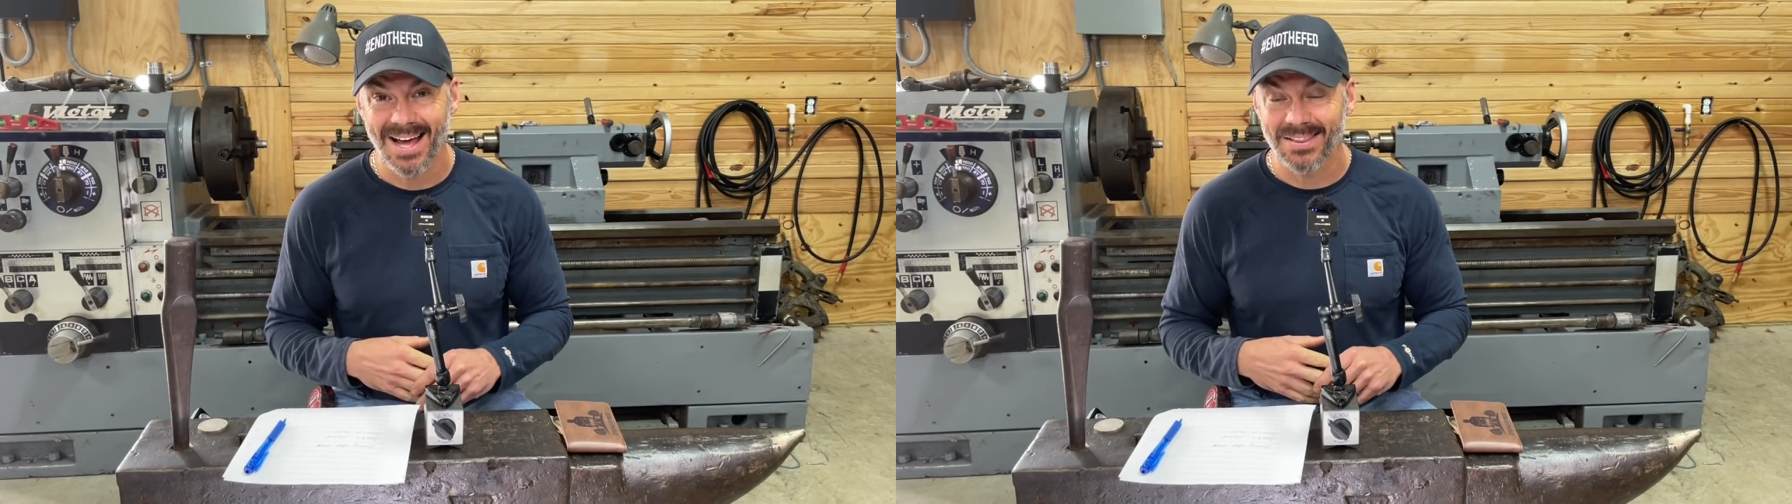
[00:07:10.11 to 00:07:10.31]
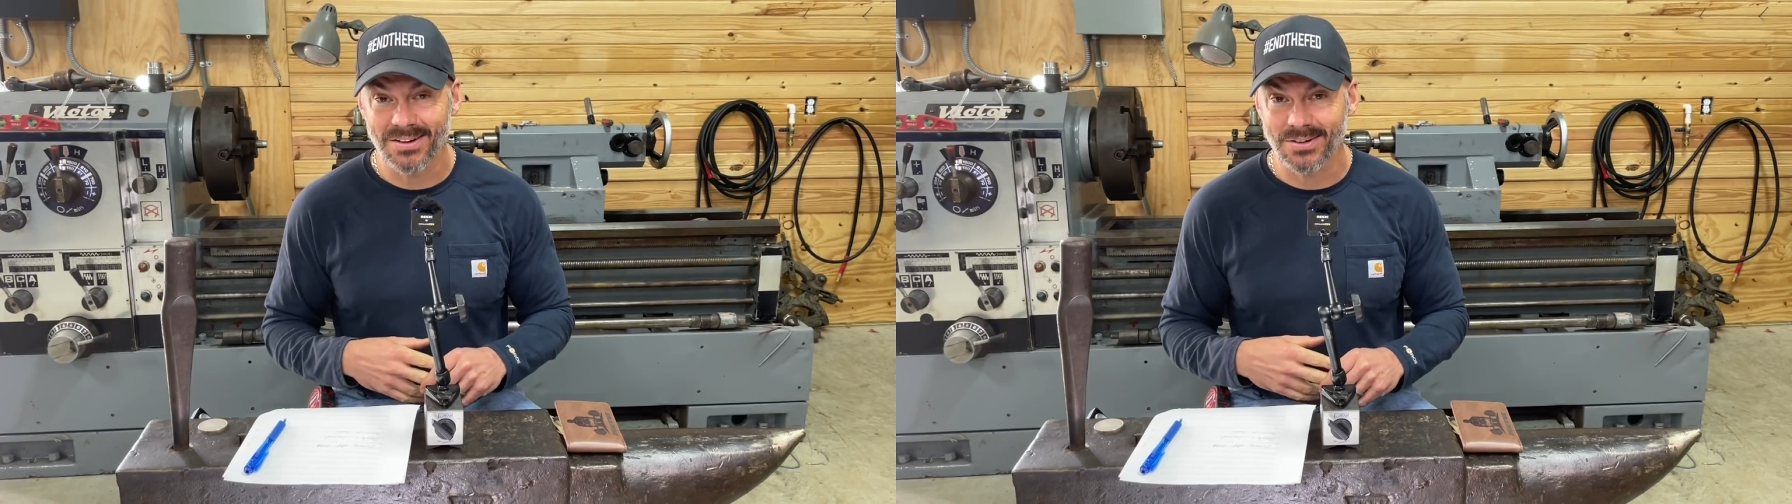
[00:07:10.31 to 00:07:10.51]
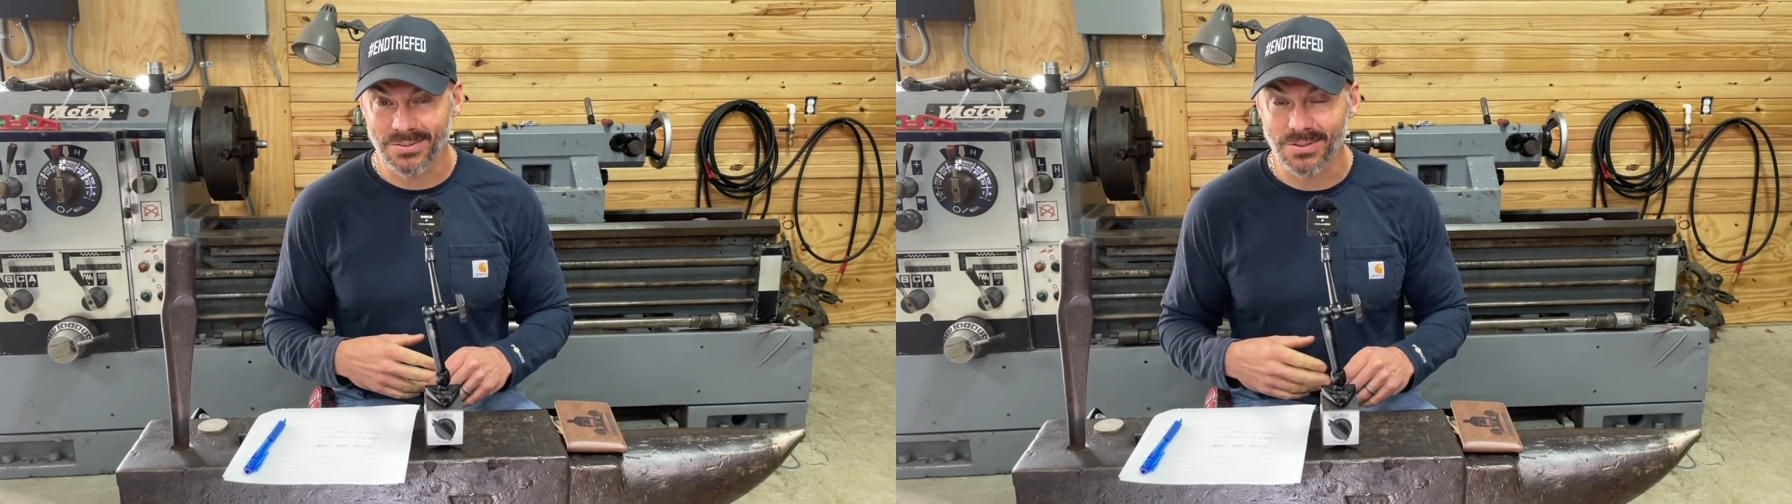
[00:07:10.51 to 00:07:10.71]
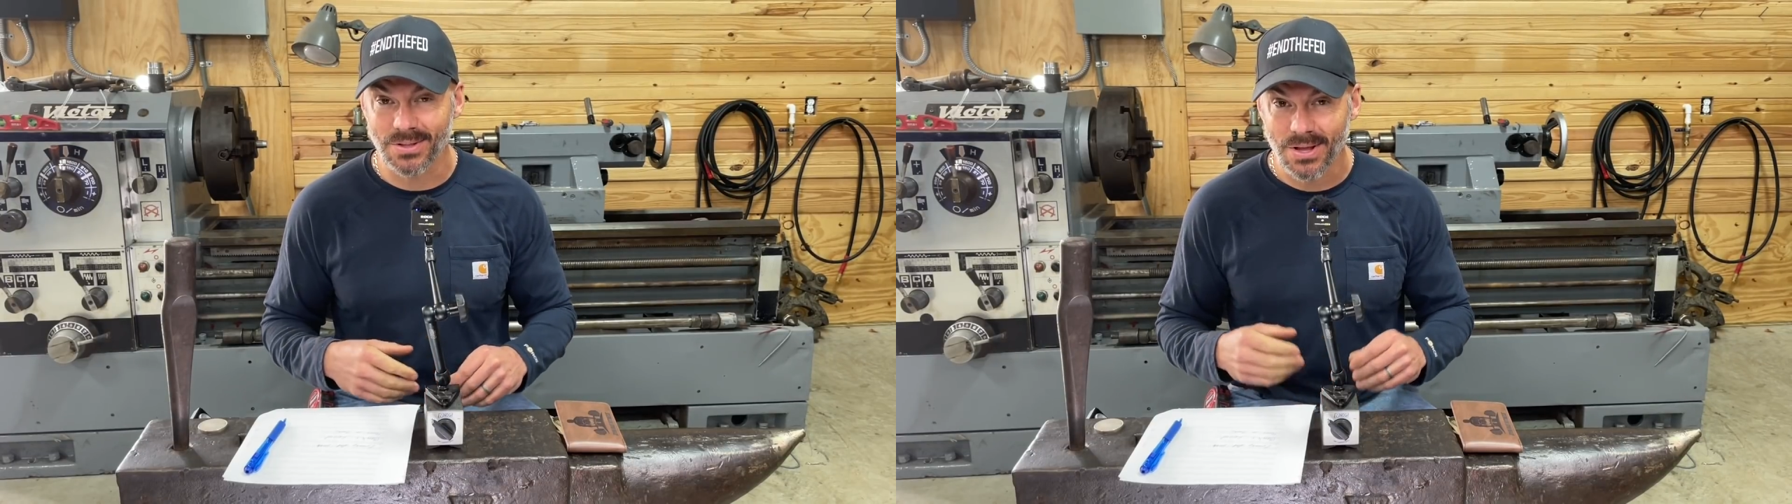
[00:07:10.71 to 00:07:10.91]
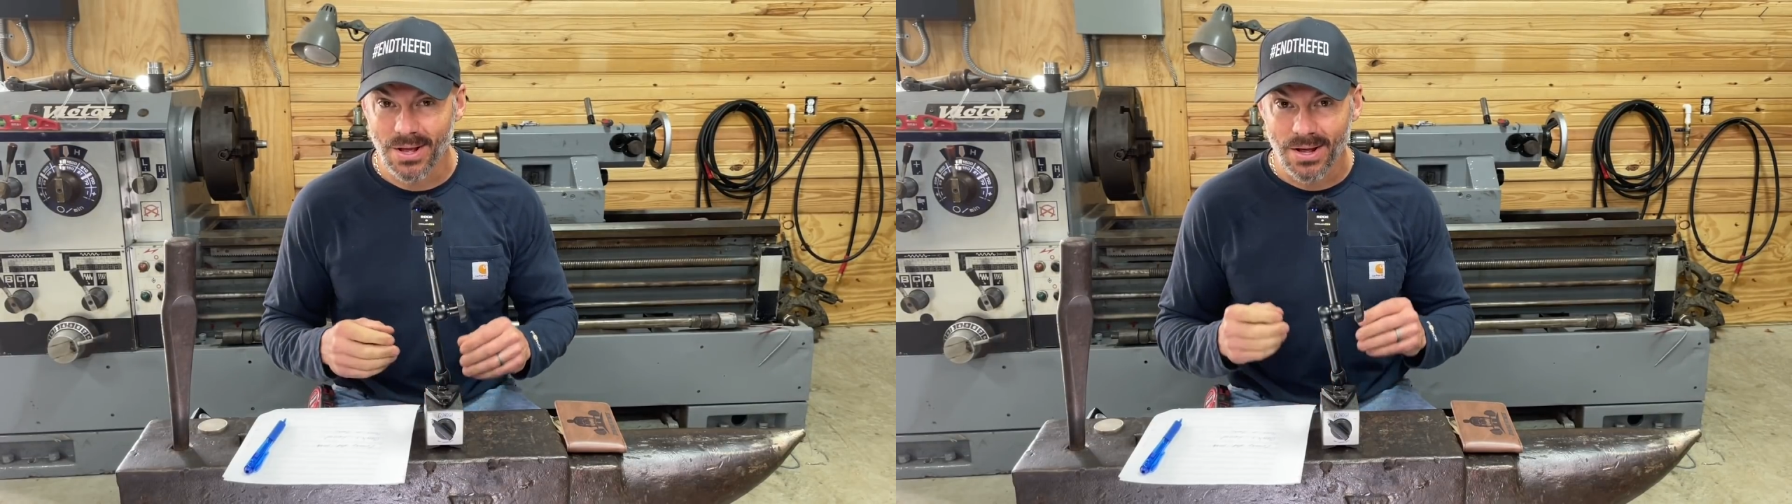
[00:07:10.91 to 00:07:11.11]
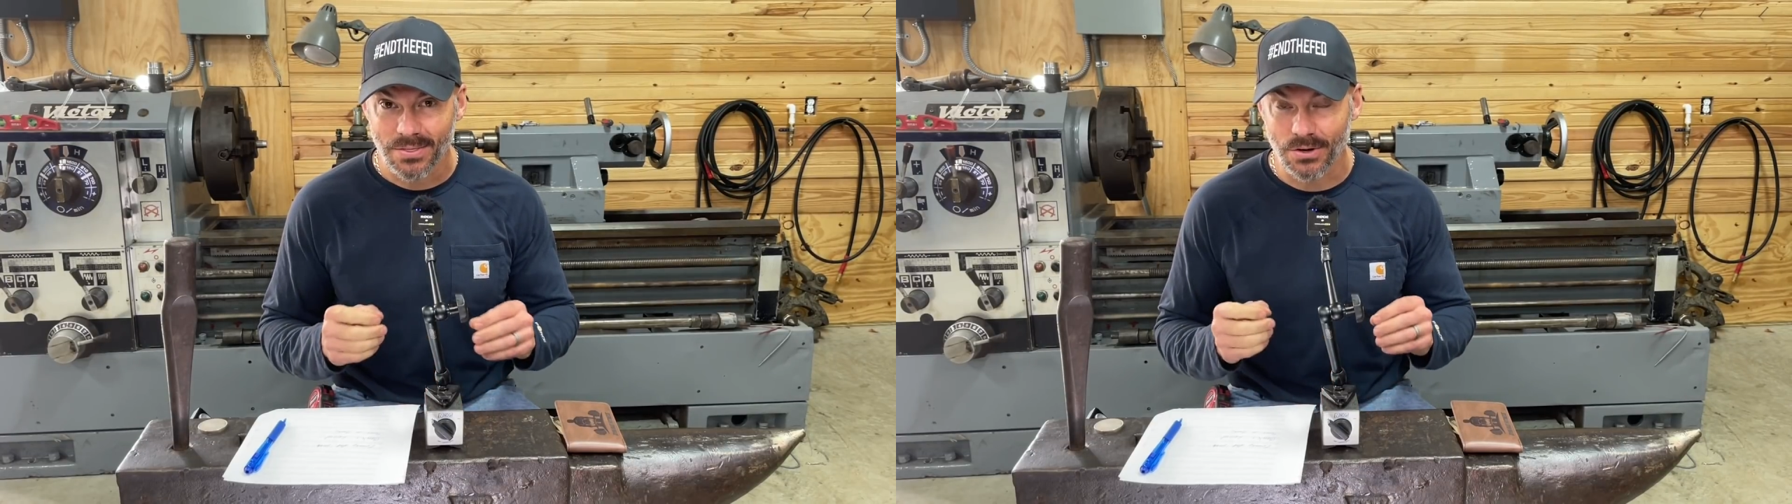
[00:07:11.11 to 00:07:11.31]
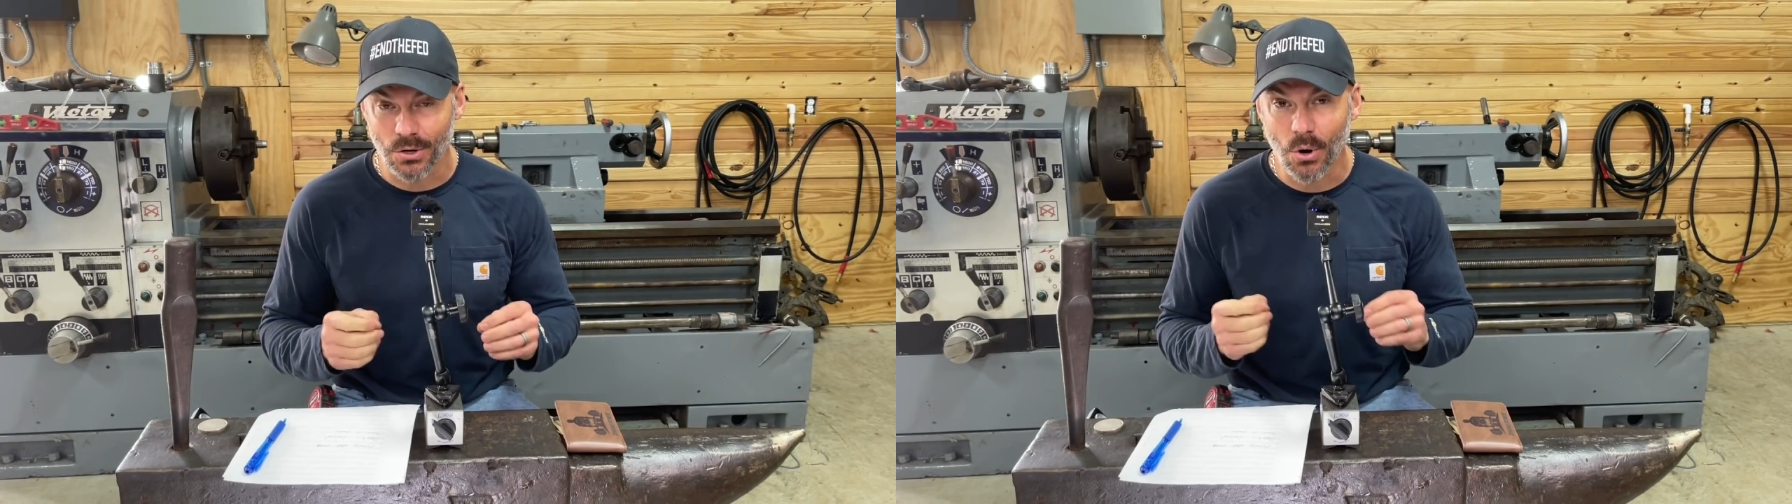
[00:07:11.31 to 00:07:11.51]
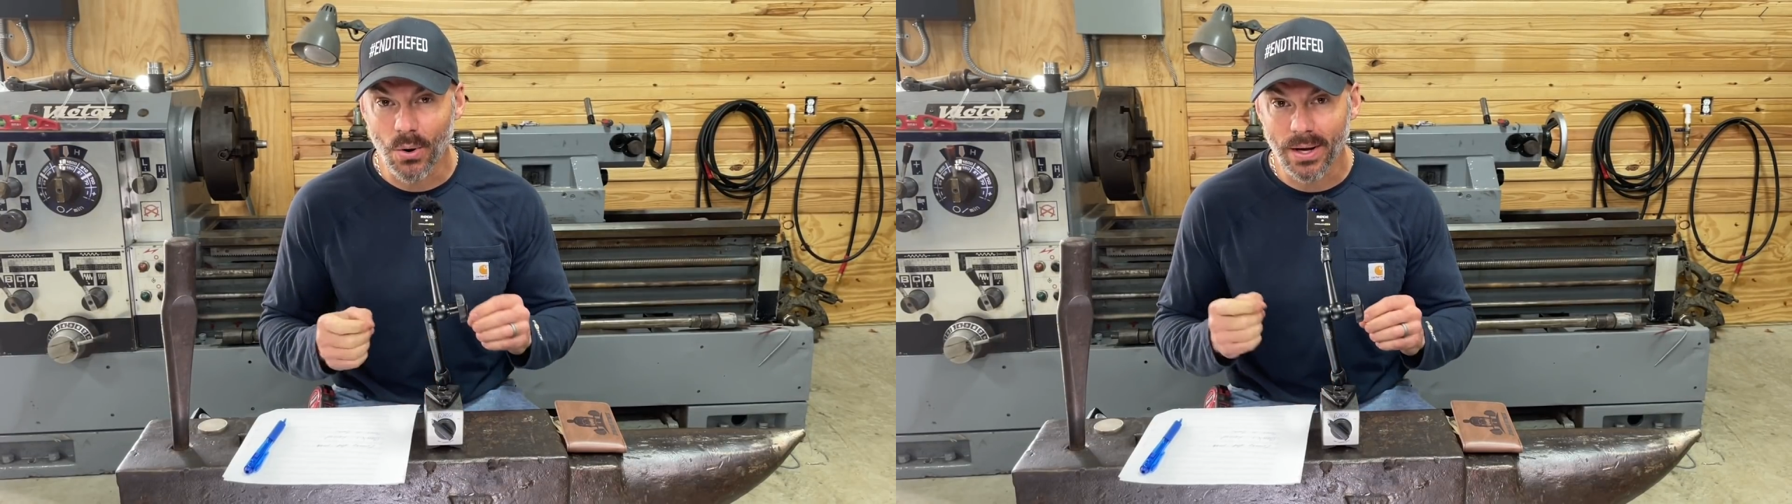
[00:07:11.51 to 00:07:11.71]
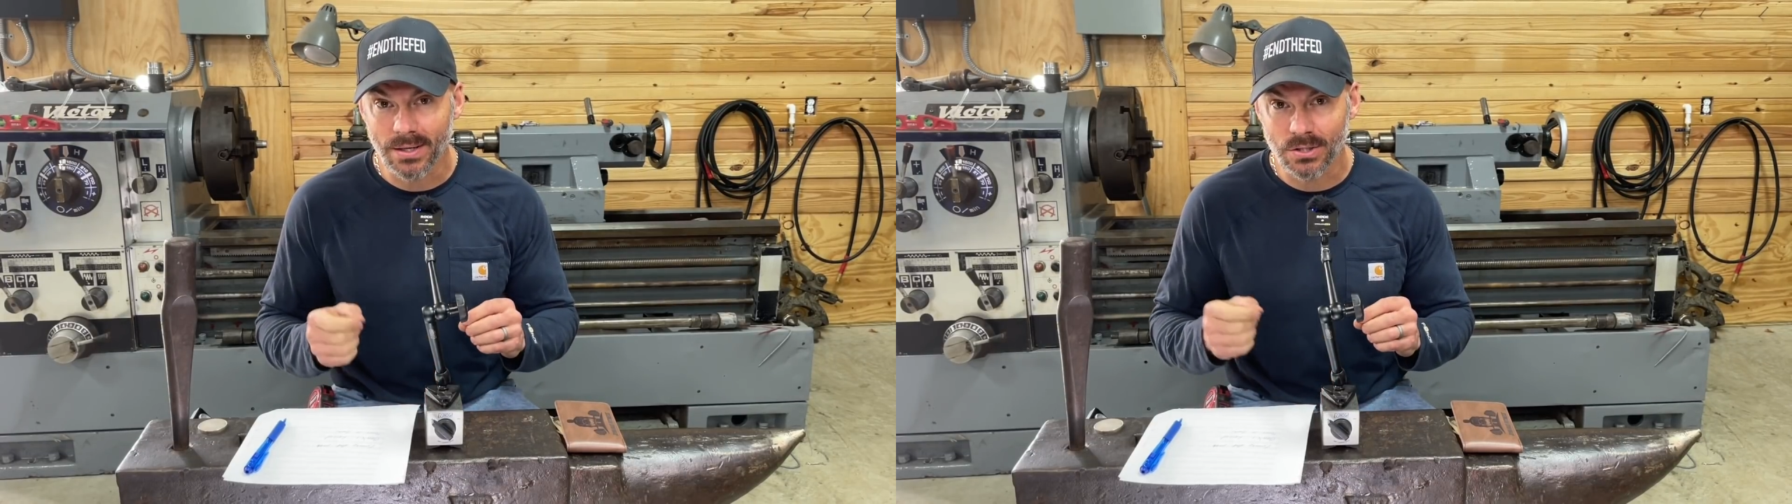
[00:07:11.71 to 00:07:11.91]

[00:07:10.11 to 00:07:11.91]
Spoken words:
They're going